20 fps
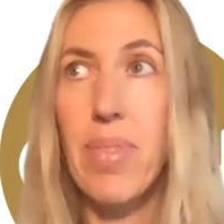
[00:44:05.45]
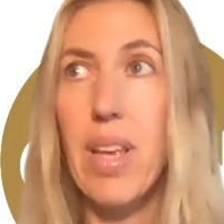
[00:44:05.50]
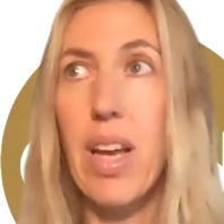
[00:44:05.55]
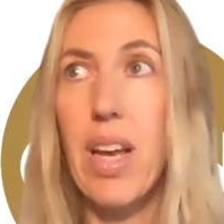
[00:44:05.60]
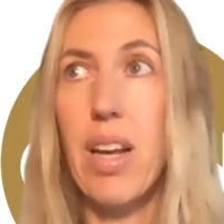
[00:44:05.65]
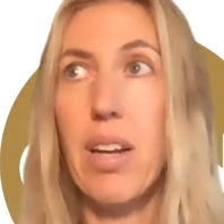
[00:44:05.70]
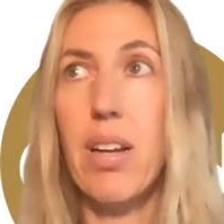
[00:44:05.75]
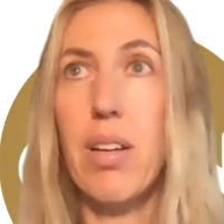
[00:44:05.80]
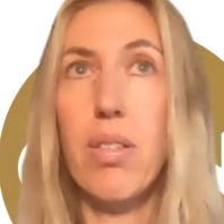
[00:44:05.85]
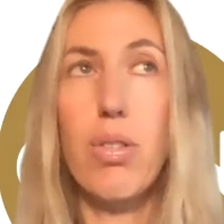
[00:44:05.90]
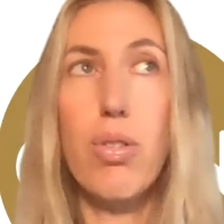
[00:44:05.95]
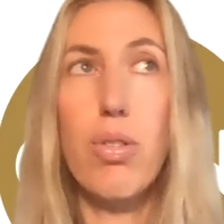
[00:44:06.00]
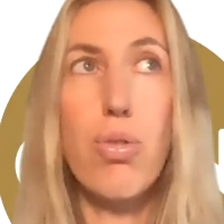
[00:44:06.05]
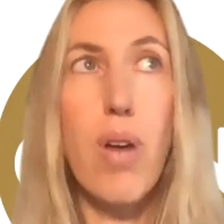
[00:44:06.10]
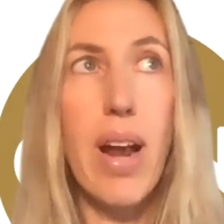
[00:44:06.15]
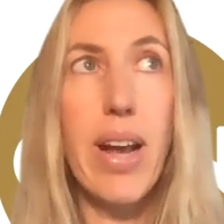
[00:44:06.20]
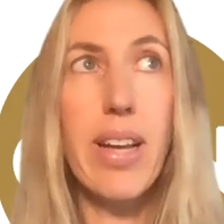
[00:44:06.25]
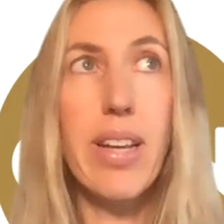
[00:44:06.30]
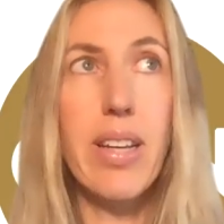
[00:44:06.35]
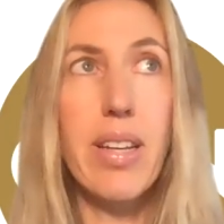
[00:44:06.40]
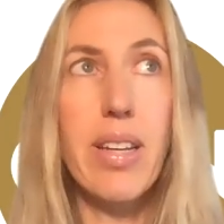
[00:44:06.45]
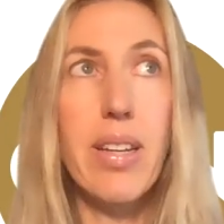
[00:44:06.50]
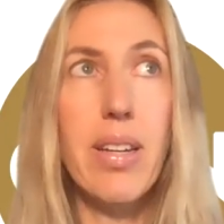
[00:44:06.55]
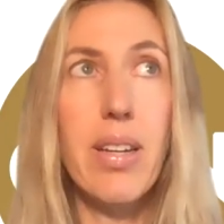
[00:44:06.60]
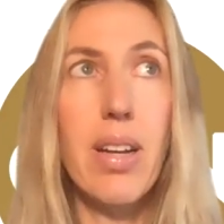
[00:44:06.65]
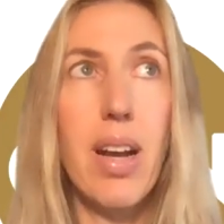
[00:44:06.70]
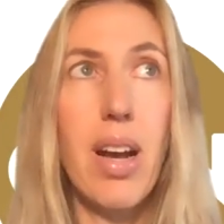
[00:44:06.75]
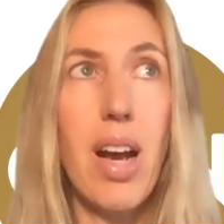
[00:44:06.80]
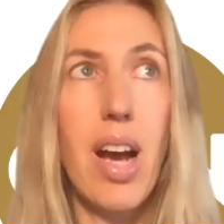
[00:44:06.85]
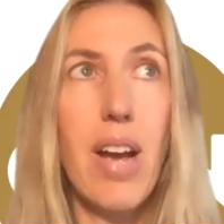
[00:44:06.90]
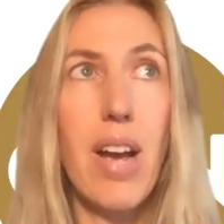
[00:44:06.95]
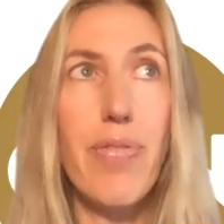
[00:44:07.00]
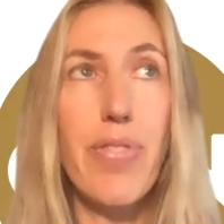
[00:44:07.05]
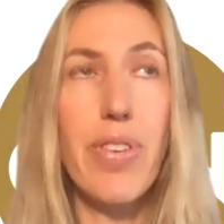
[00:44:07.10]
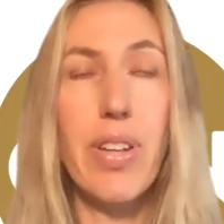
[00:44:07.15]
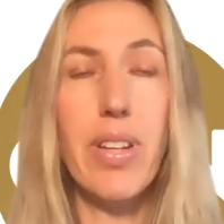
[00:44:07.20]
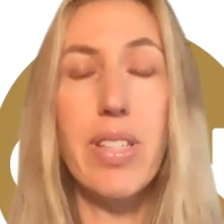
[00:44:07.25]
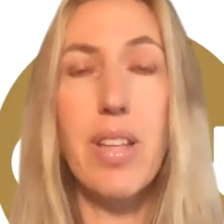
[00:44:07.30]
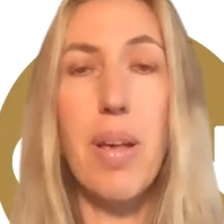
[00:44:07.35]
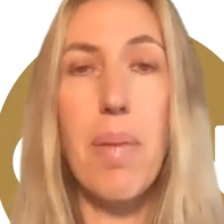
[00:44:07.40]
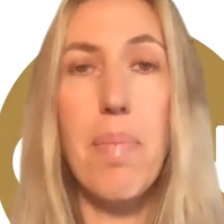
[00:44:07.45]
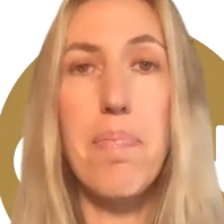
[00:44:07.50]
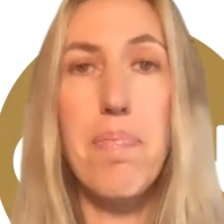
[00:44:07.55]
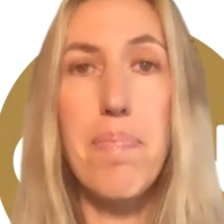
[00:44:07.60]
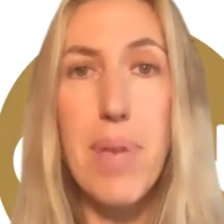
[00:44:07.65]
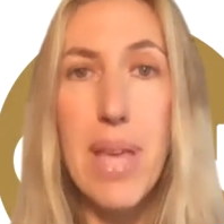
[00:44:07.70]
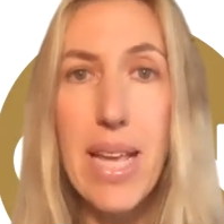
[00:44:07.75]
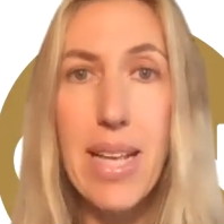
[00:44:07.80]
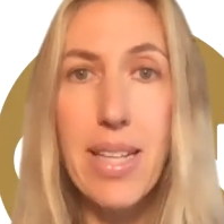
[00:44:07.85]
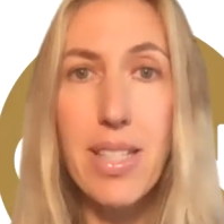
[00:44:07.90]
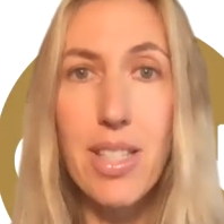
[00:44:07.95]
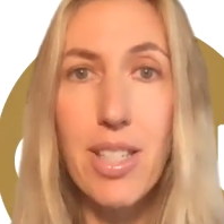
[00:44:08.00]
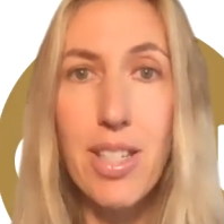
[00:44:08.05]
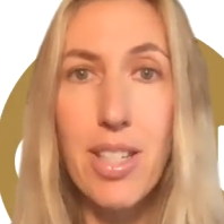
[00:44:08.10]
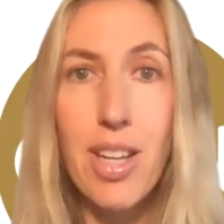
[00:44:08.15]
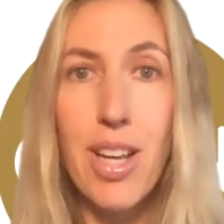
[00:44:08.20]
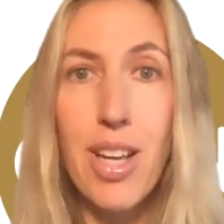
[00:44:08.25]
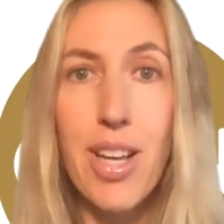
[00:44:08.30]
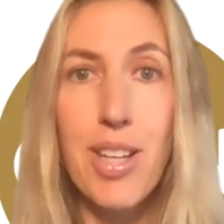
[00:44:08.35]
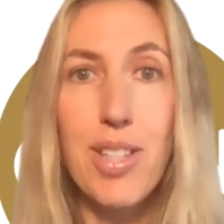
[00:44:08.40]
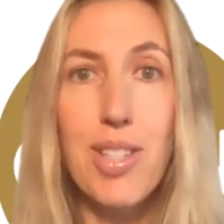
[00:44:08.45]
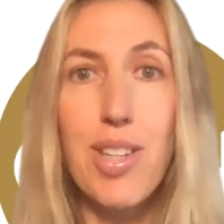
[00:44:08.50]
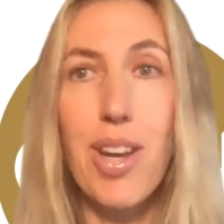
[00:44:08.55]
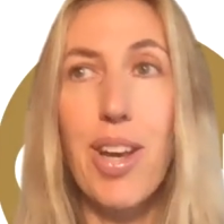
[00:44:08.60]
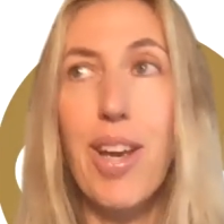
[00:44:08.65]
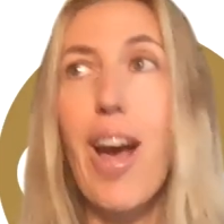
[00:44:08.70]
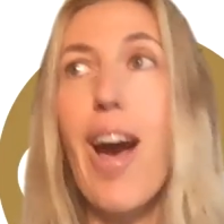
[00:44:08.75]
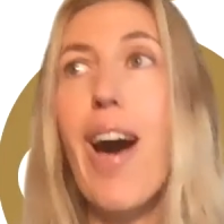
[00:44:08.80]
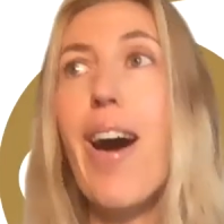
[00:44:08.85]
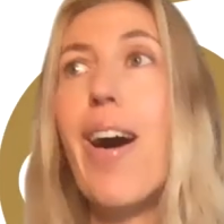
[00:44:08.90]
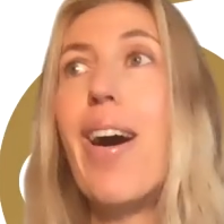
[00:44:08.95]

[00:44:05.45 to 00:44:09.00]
And Kraken, I feel, is a beast to go.